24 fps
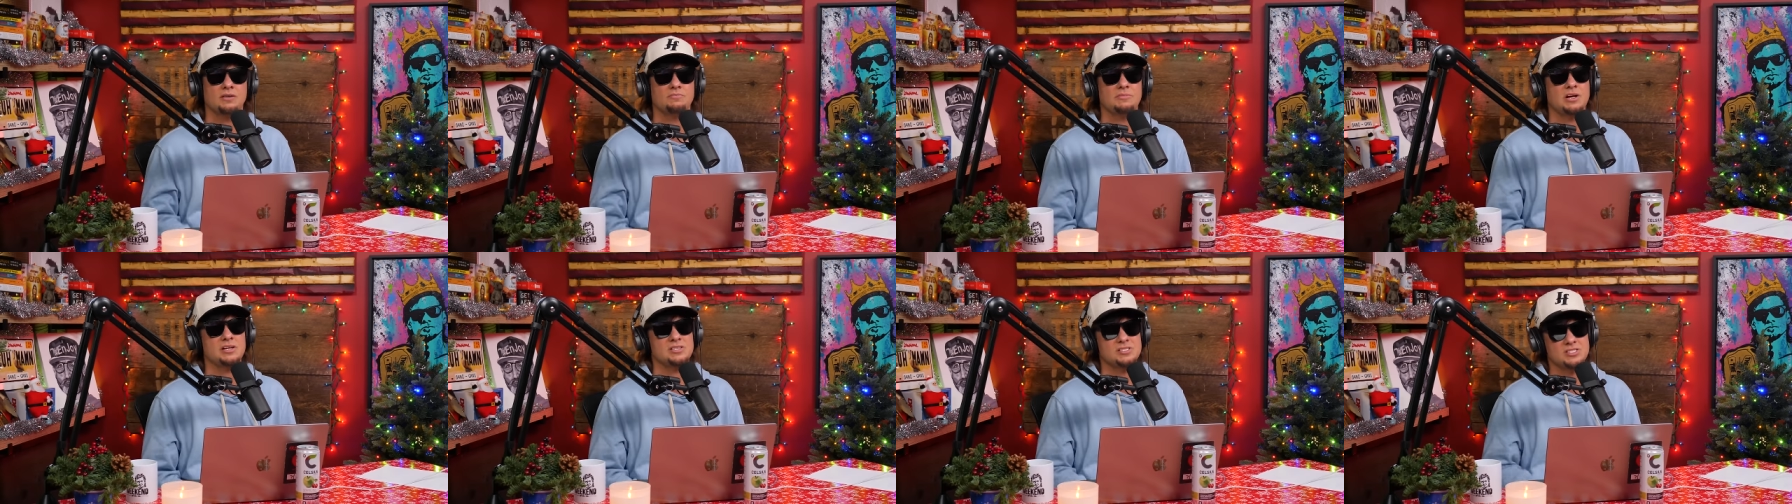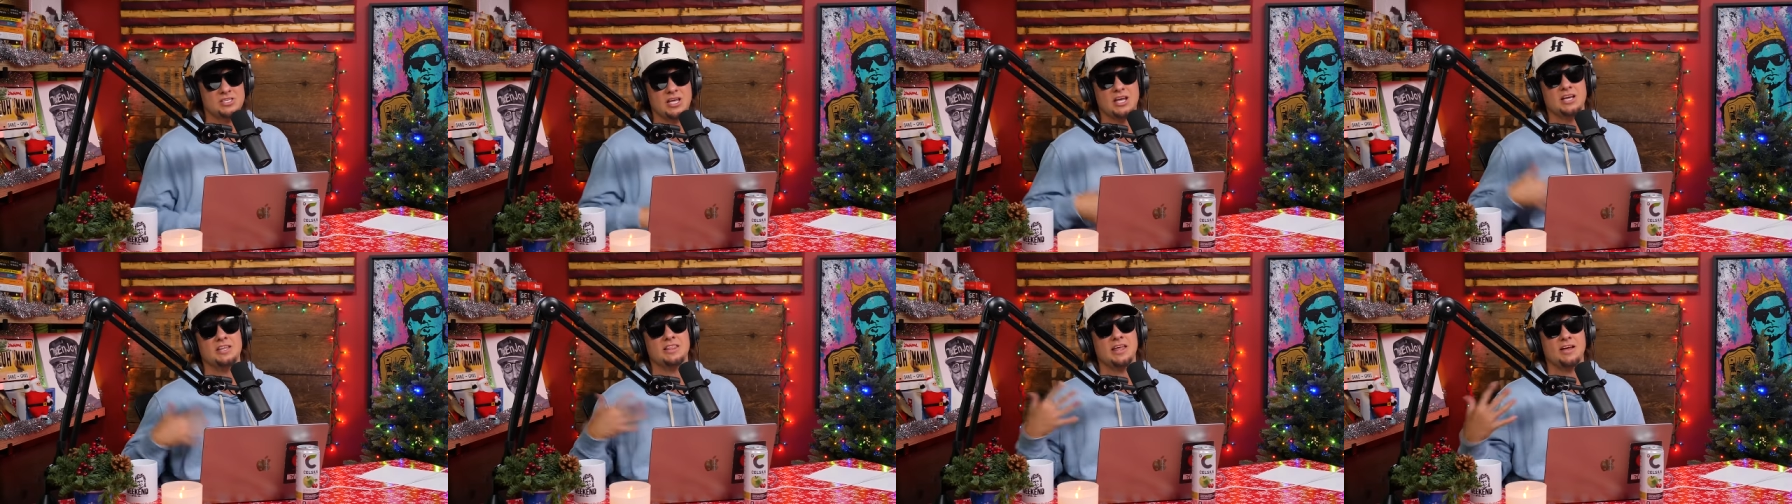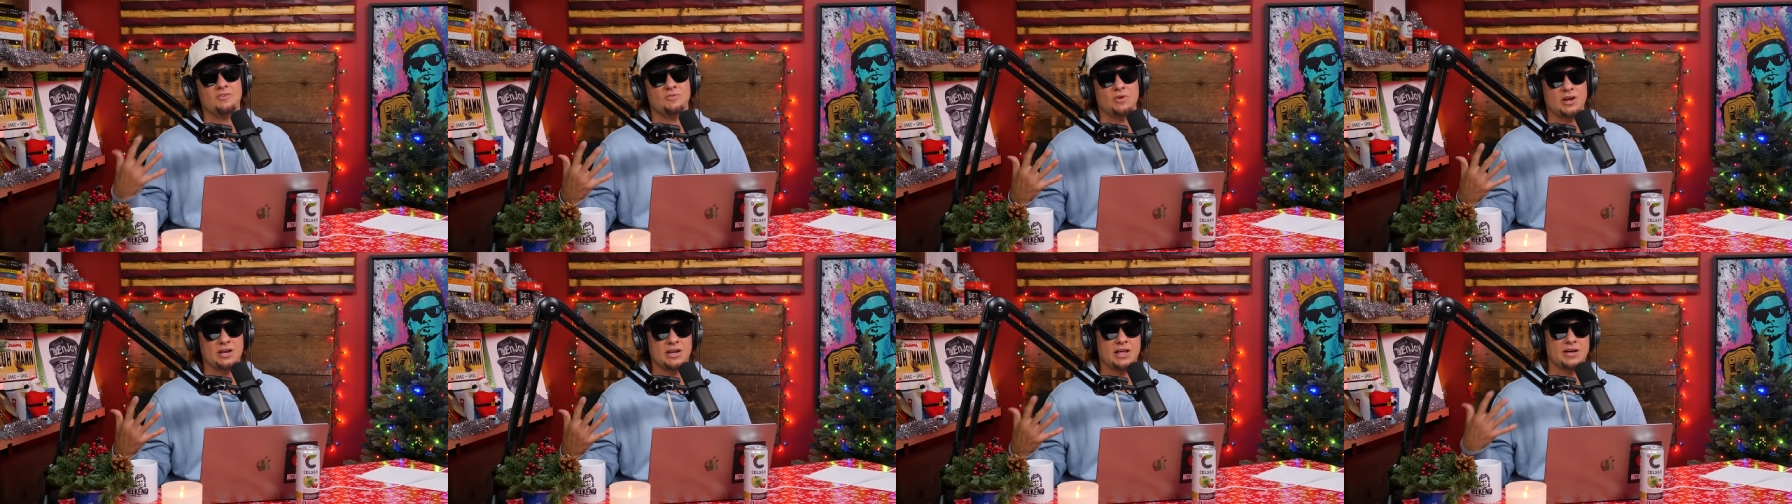I'm not saying
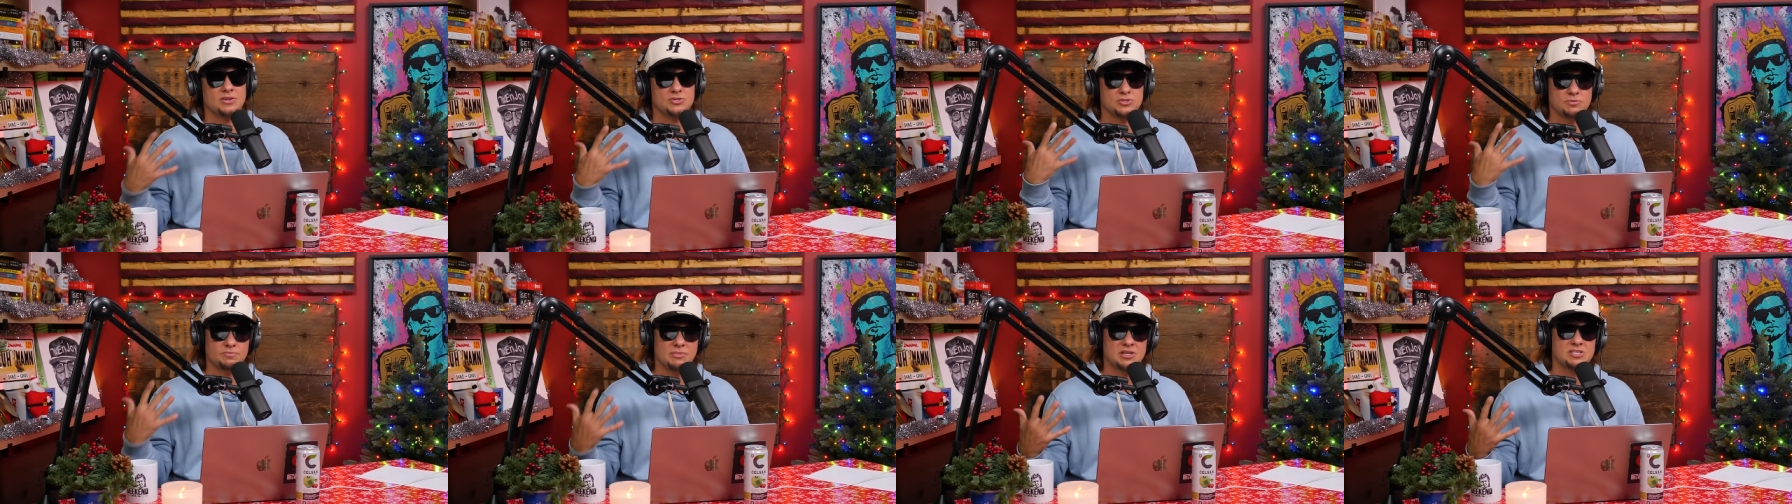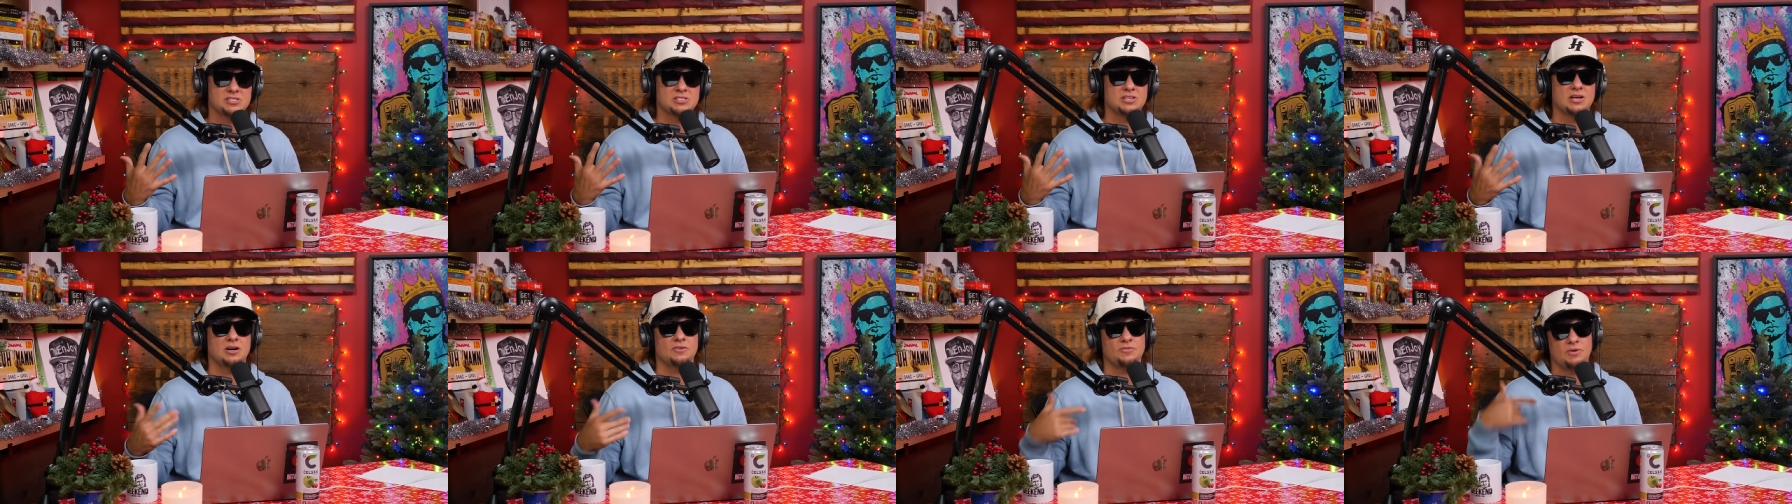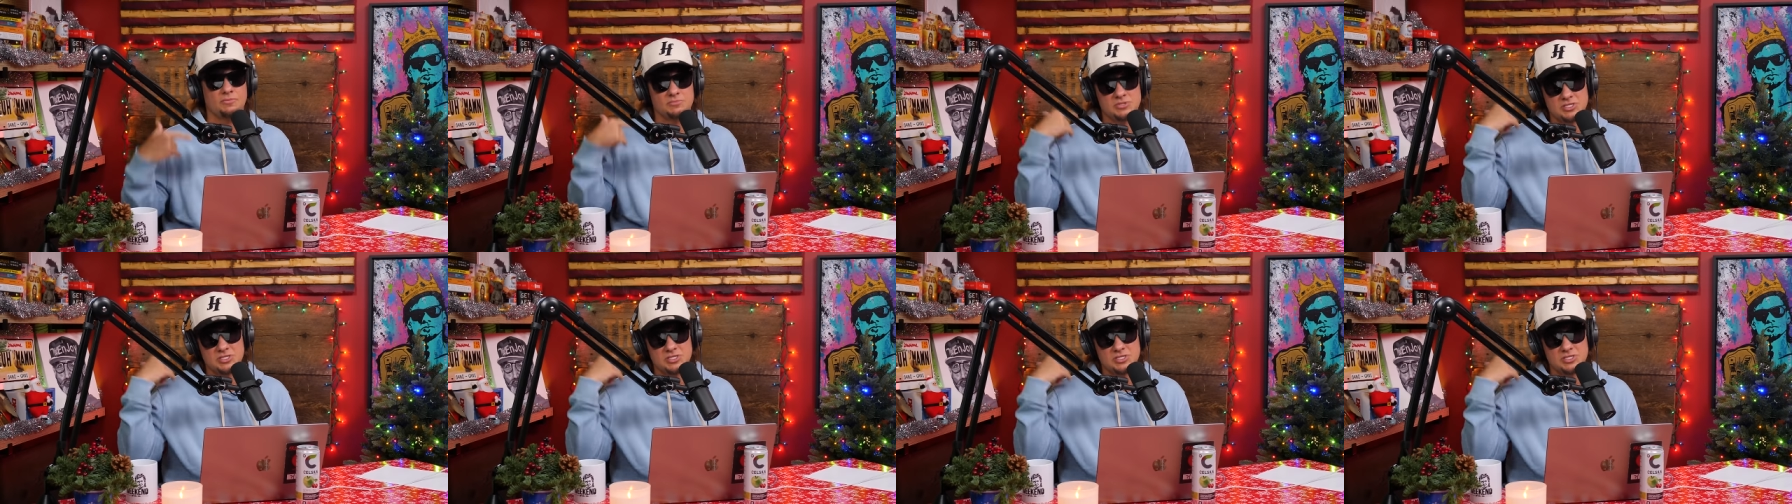that right now to myself.